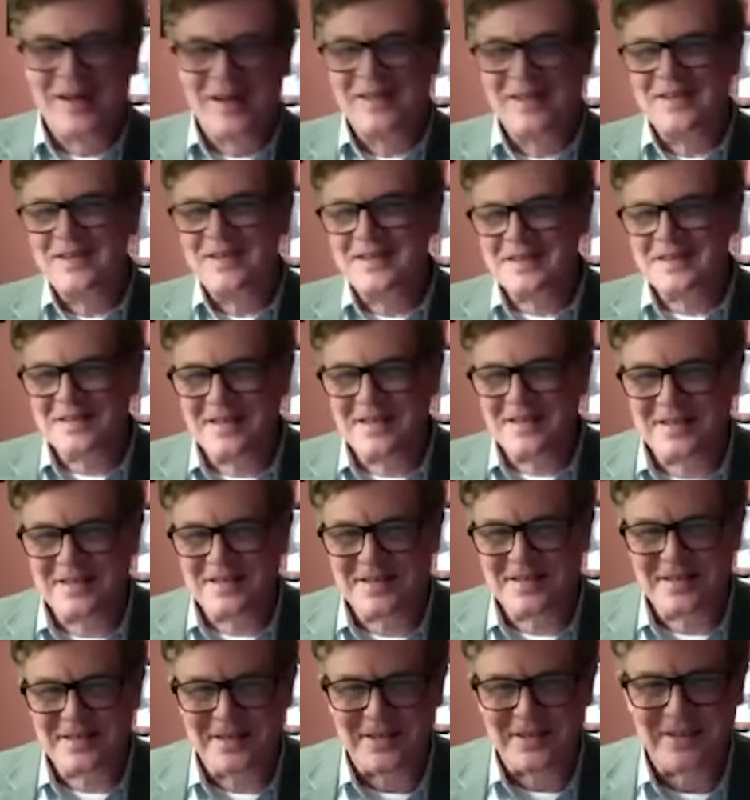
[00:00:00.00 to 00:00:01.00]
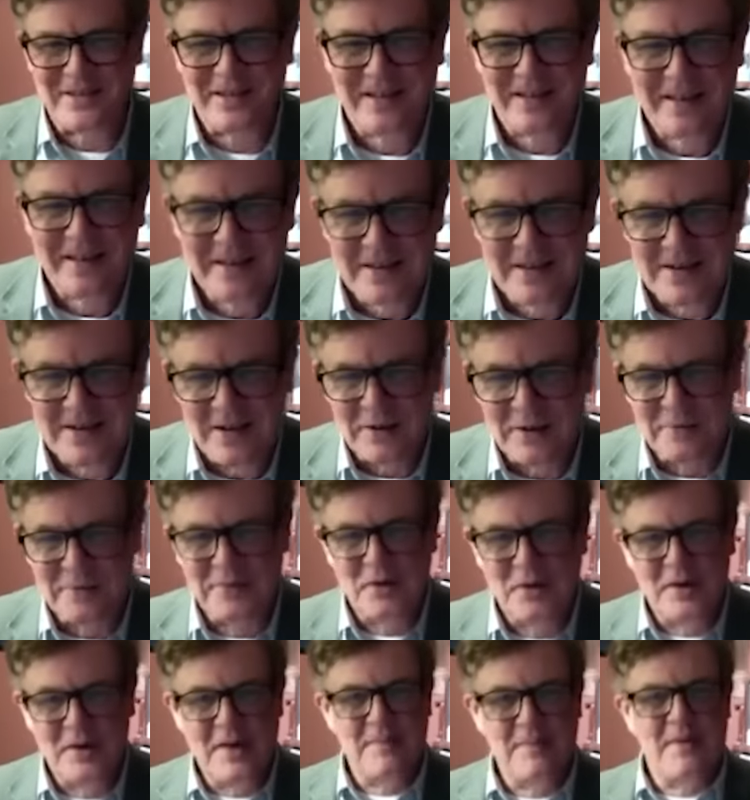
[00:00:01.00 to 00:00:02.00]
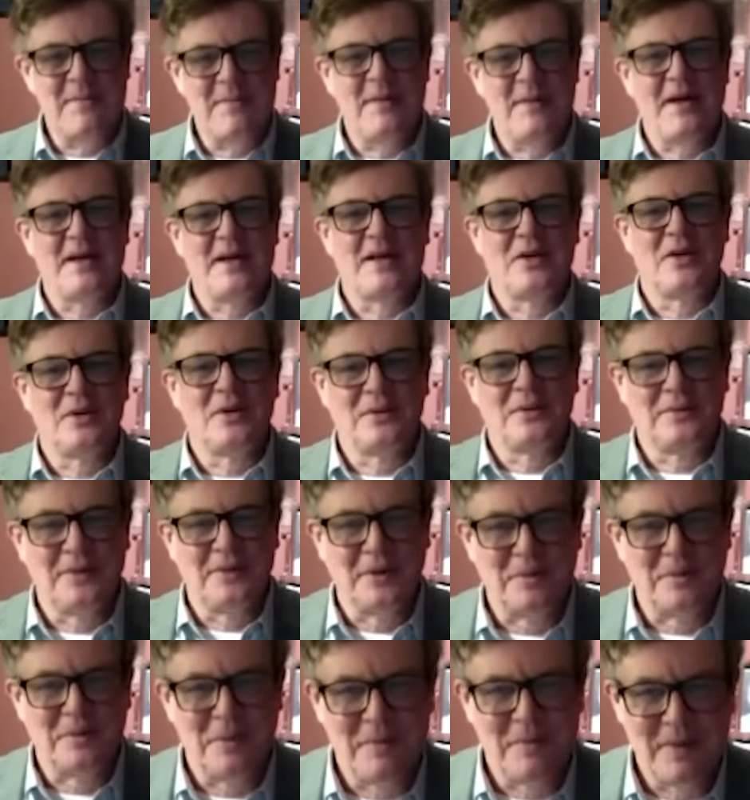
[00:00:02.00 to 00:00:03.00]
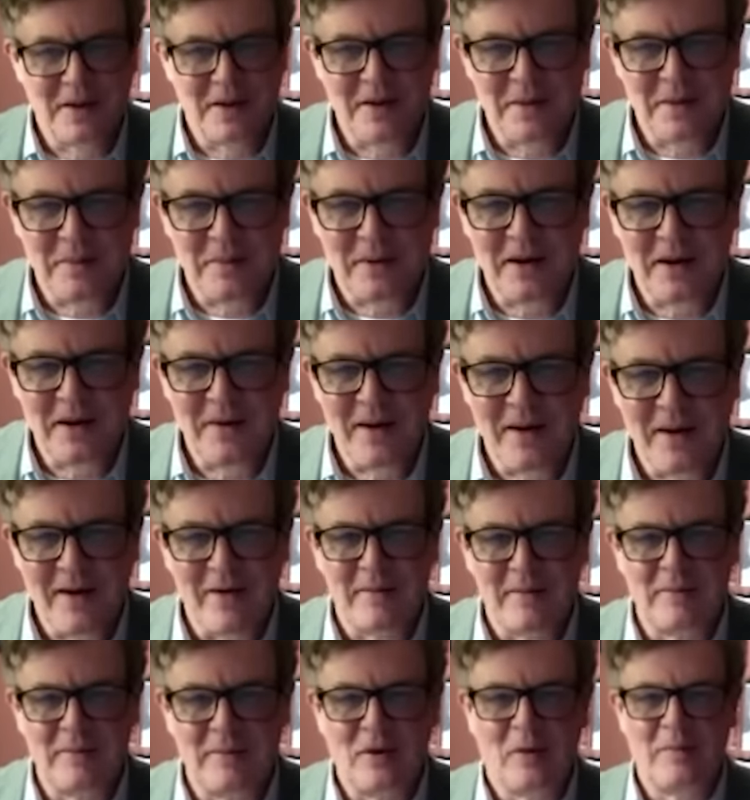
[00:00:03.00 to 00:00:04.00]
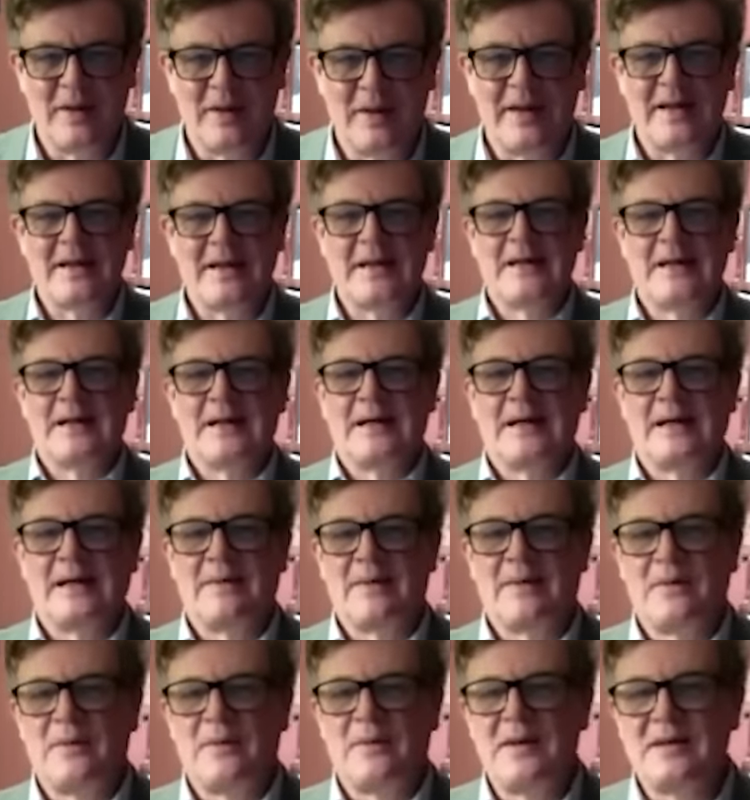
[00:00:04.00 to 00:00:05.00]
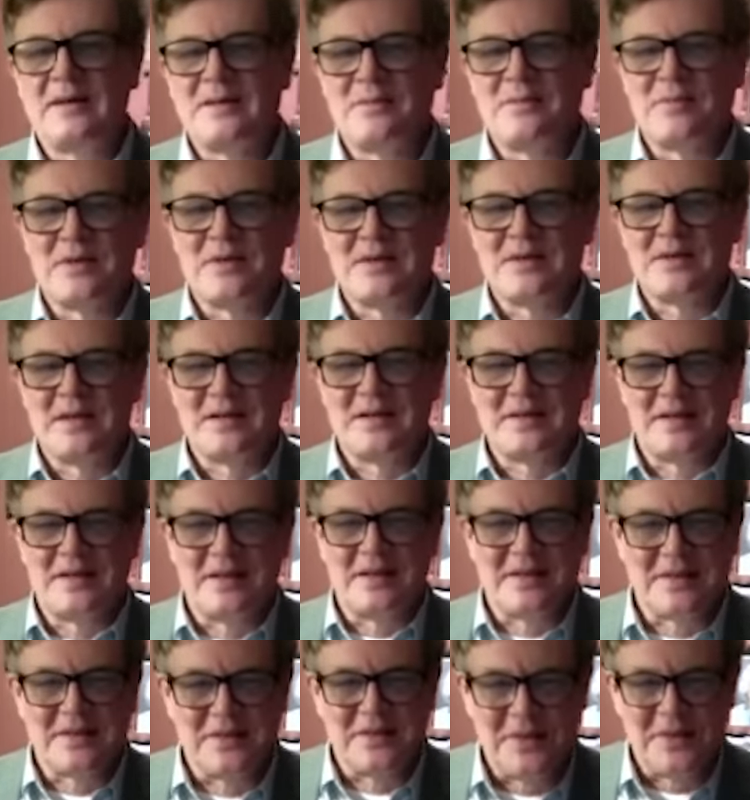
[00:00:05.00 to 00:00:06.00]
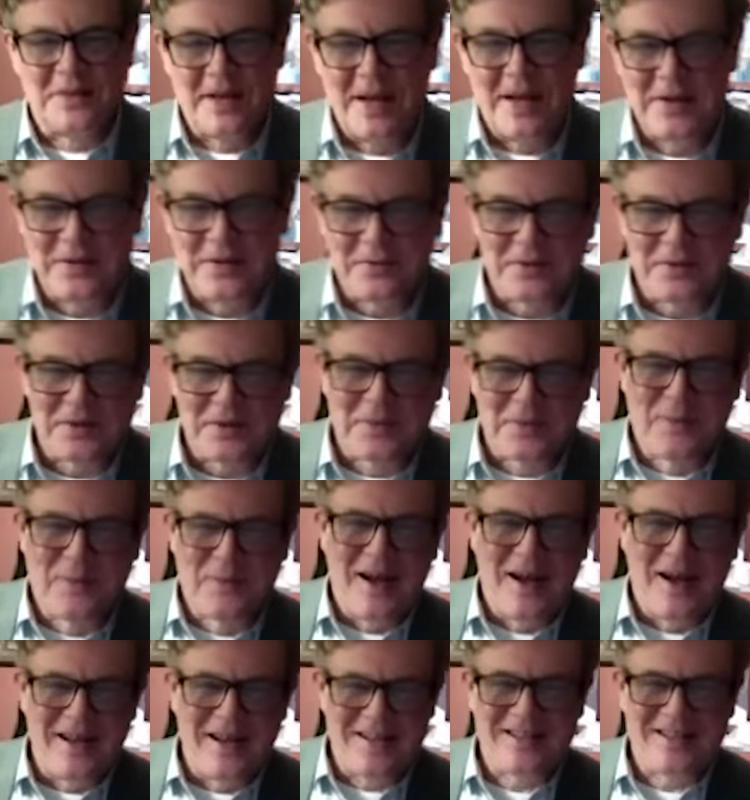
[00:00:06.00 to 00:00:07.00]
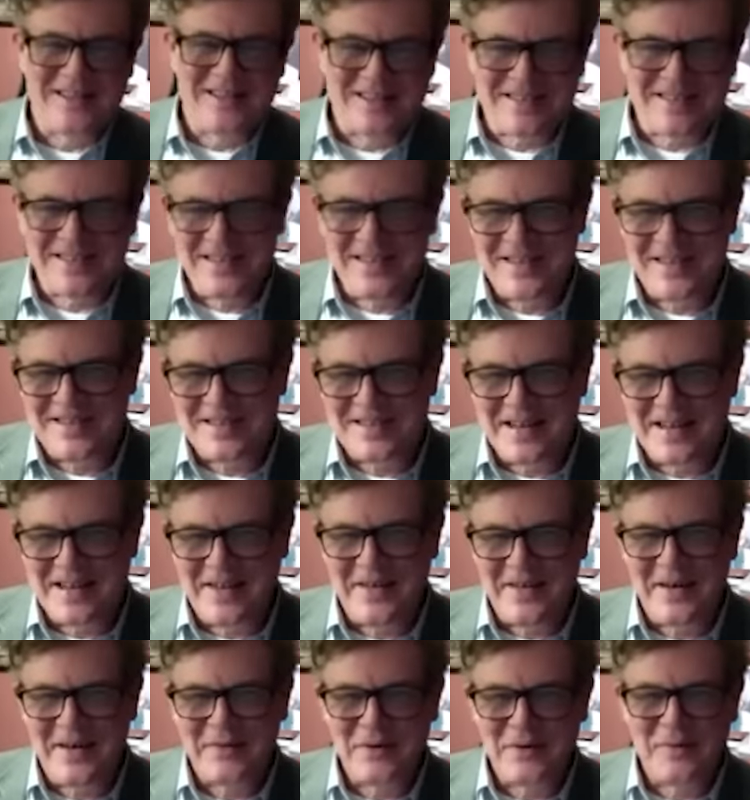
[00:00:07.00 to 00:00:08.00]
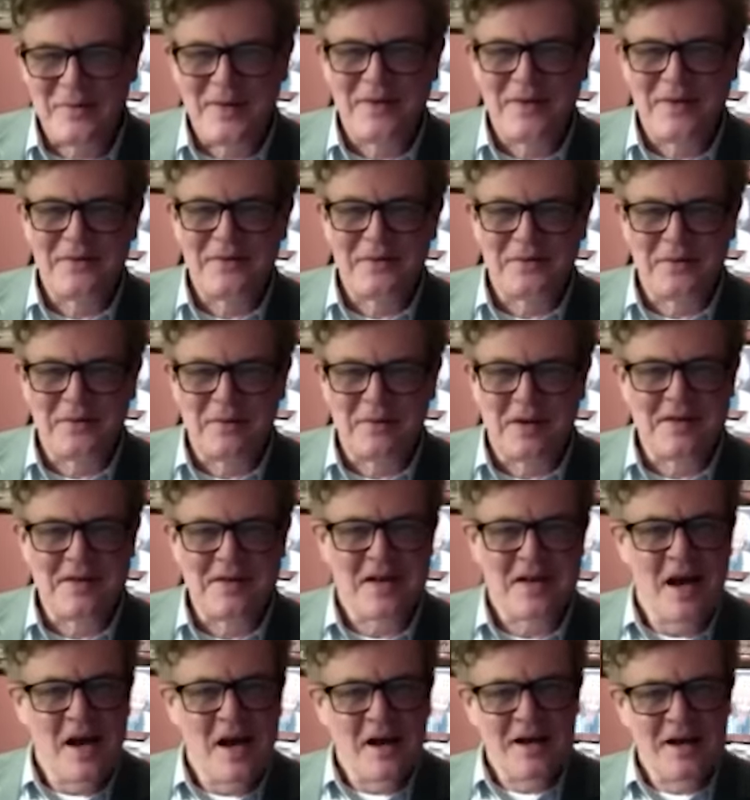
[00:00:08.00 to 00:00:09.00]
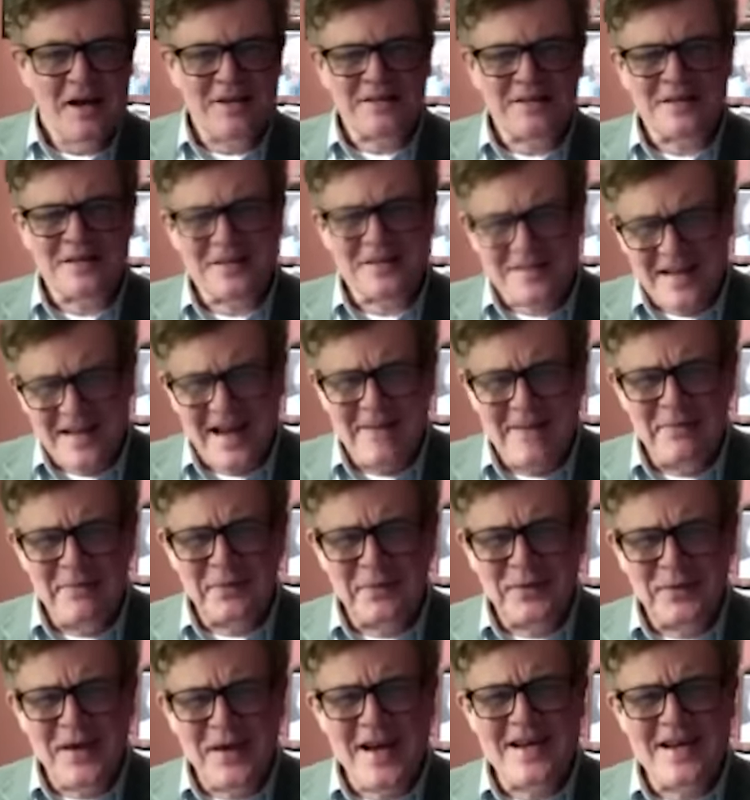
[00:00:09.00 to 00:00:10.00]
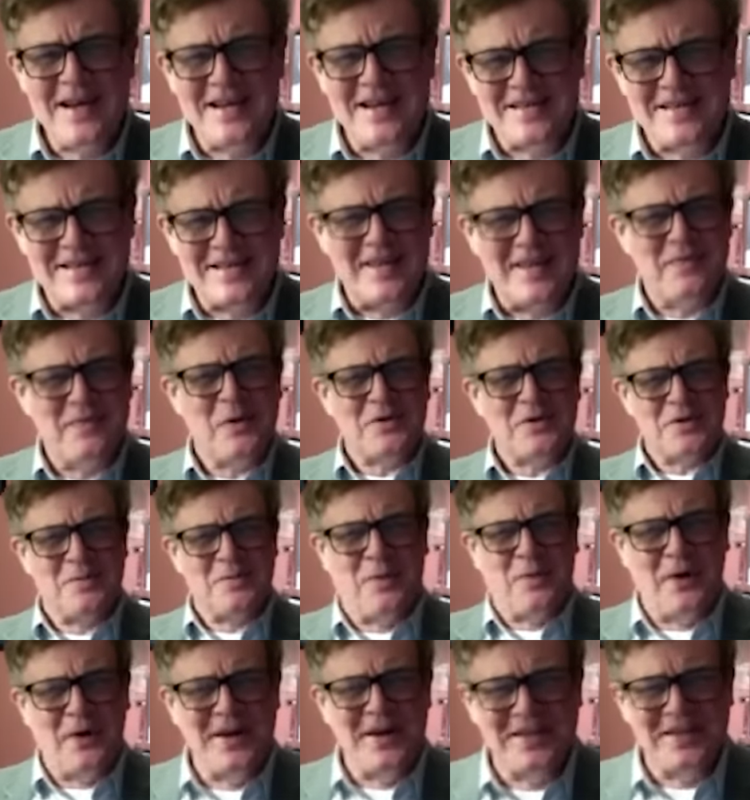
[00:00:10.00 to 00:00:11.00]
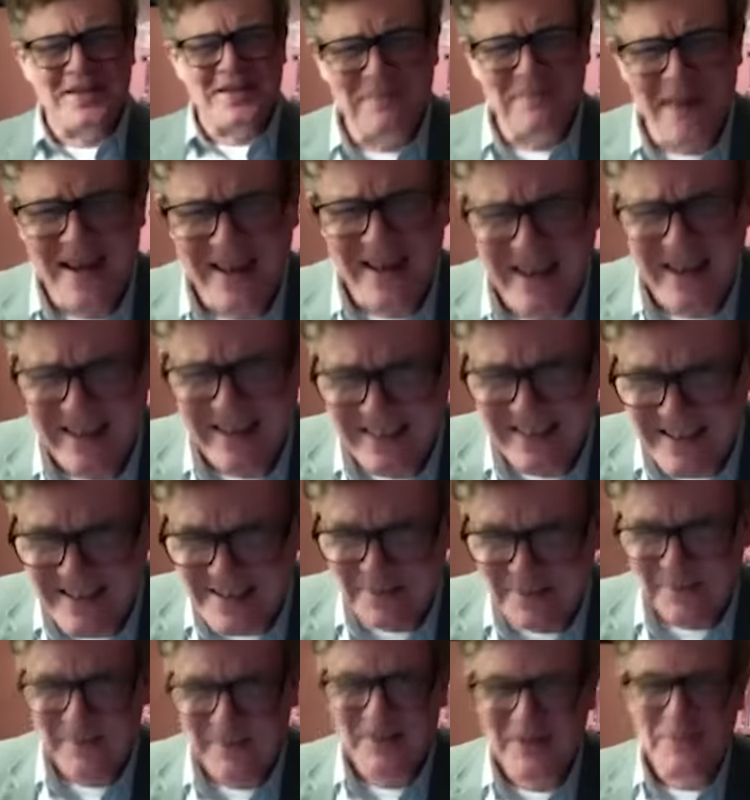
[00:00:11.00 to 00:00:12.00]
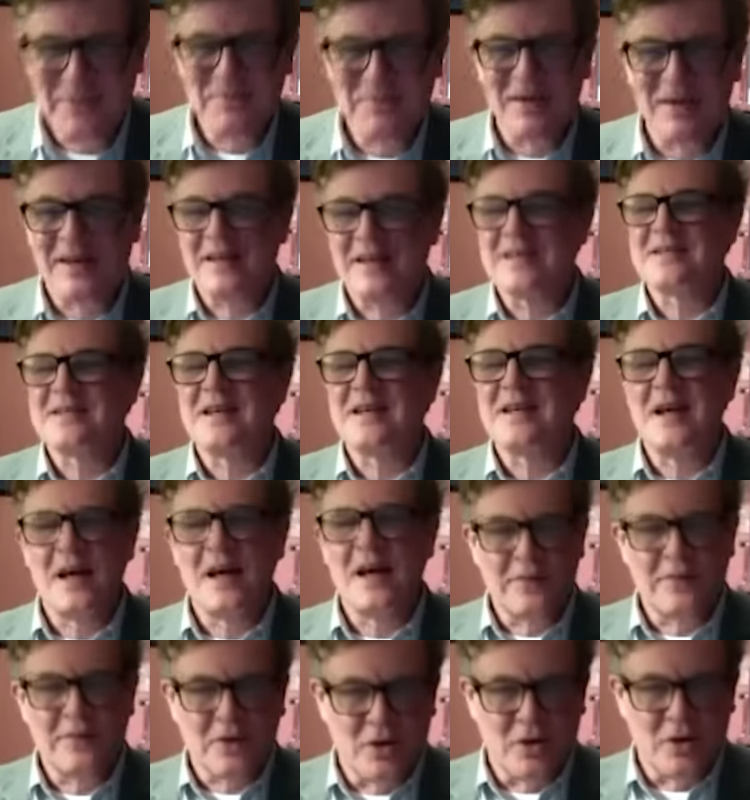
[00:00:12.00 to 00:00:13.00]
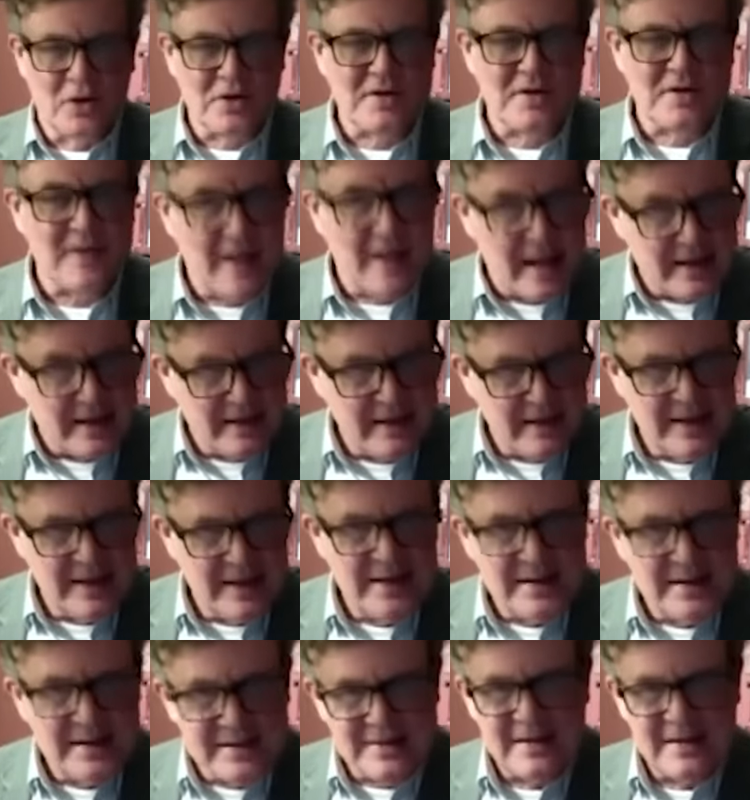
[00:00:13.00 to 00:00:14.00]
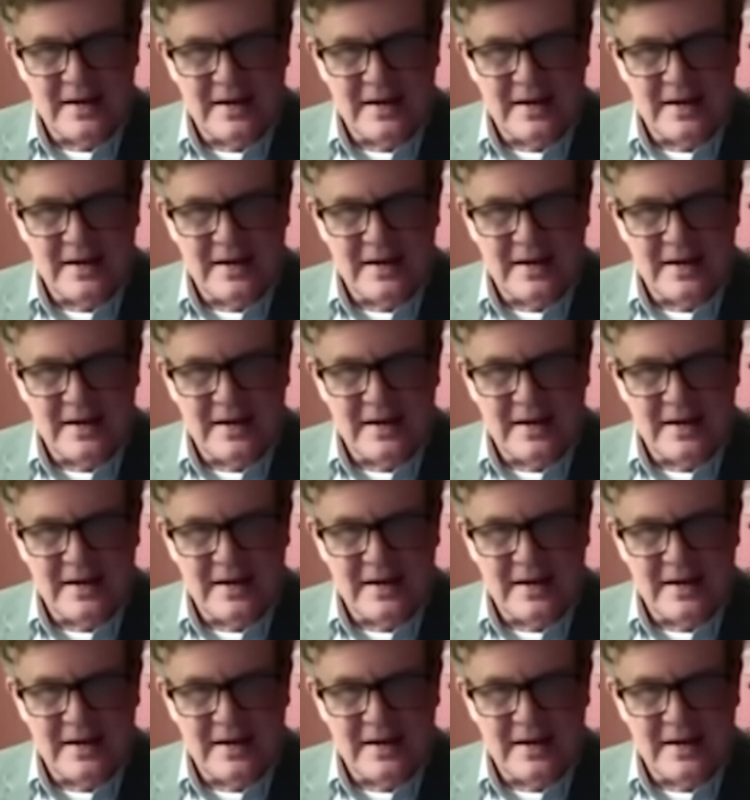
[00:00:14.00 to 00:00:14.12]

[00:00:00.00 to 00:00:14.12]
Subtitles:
I then said to Channel 4, let me make you a film about the pro-Arab lobby. And we went and presented it to the head of dispatches, and he sat there for about 50 minutes. It's the same thing, he said. What's the point of making this film? Because, of course, the elites